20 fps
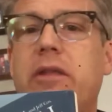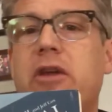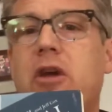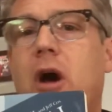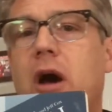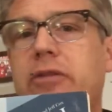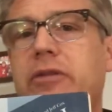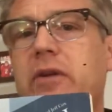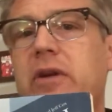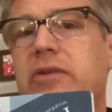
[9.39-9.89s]
The
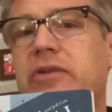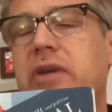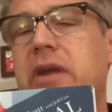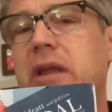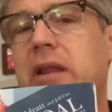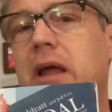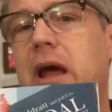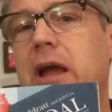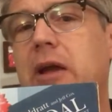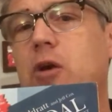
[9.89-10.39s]
author is
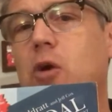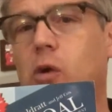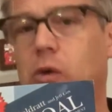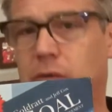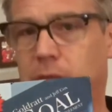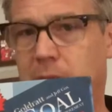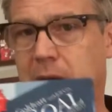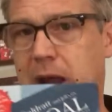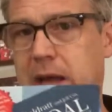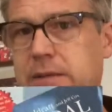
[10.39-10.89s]
Eliyahu
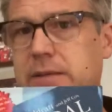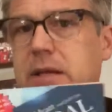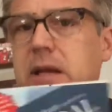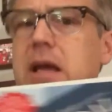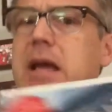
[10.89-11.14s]
Goldratt.